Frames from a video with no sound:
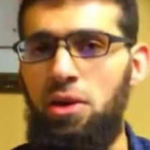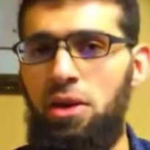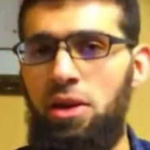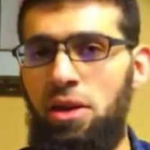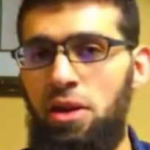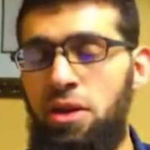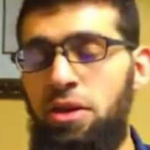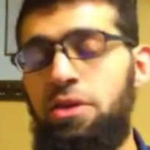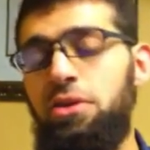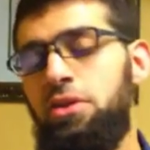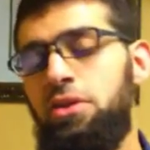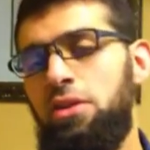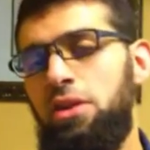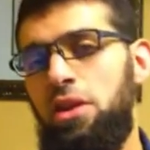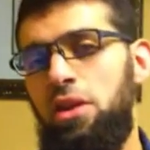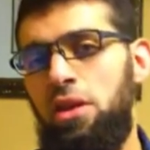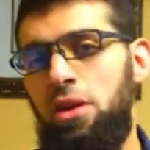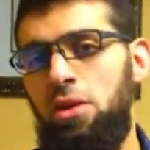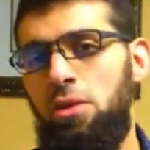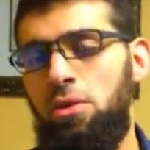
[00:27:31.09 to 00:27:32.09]
It is
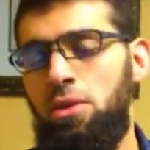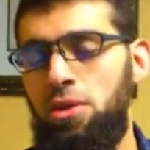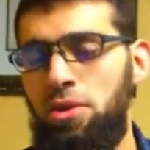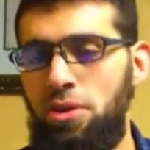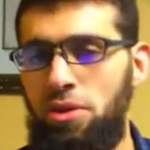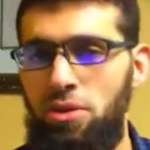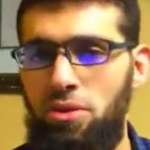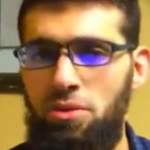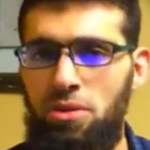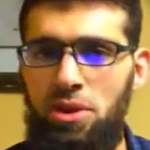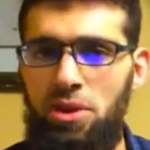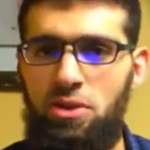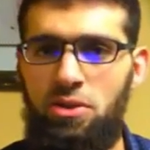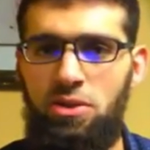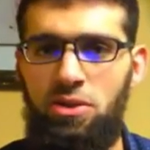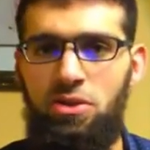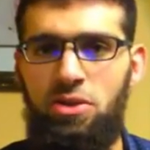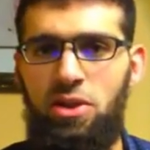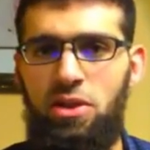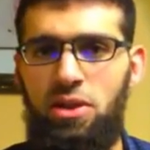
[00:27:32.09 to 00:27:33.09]
within your reach,
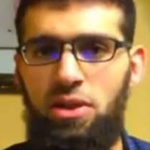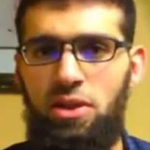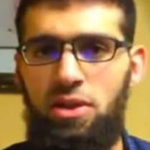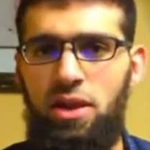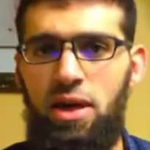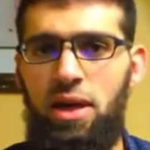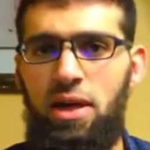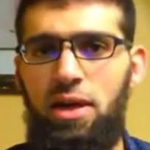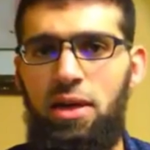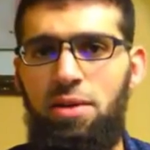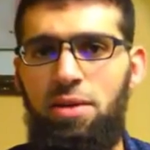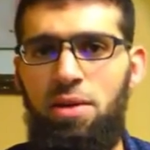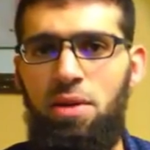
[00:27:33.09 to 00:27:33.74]
inshallah ta'ala.